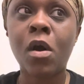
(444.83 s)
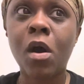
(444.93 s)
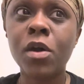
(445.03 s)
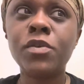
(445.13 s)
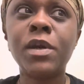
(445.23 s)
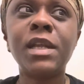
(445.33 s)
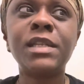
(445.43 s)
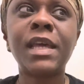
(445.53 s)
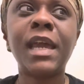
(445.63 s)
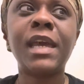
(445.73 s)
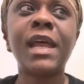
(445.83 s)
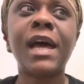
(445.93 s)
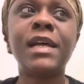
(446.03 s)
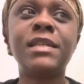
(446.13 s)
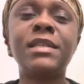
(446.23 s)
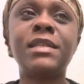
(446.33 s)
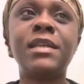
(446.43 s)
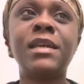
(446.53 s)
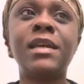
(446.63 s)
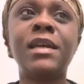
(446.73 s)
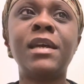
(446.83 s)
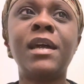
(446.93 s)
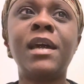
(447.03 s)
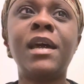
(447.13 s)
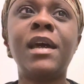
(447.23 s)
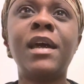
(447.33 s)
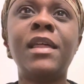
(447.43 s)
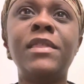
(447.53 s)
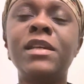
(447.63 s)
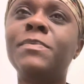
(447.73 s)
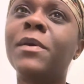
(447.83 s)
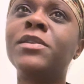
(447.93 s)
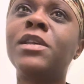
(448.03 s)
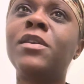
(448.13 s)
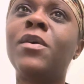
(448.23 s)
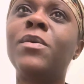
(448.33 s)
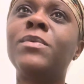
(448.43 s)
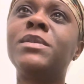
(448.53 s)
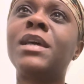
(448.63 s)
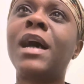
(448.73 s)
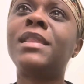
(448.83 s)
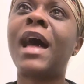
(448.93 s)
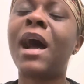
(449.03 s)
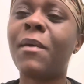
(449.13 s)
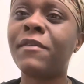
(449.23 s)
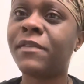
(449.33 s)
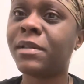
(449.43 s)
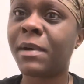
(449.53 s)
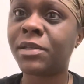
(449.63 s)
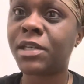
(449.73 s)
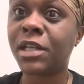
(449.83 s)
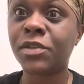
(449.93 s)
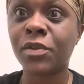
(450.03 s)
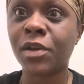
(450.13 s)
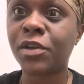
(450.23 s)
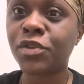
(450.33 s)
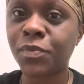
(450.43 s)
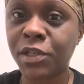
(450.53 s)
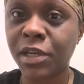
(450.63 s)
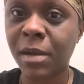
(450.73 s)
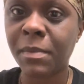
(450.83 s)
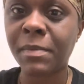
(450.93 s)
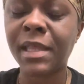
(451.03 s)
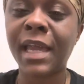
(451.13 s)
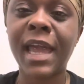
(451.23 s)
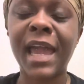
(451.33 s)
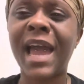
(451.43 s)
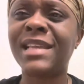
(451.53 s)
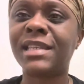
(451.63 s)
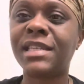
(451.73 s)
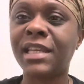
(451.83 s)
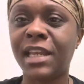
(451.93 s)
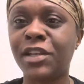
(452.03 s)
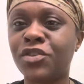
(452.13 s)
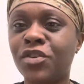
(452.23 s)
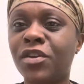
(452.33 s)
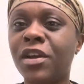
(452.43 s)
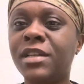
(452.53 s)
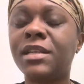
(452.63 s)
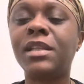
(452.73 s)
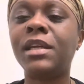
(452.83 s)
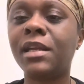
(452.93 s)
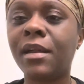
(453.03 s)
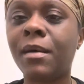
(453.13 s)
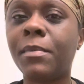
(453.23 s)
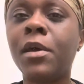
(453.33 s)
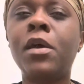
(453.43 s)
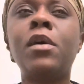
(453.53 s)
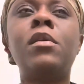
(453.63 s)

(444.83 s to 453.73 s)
Are you gonna take it as, this person knows how I feel about cheating, so they're gonna switch it up and be like, hey, as a teenager, to clean it up?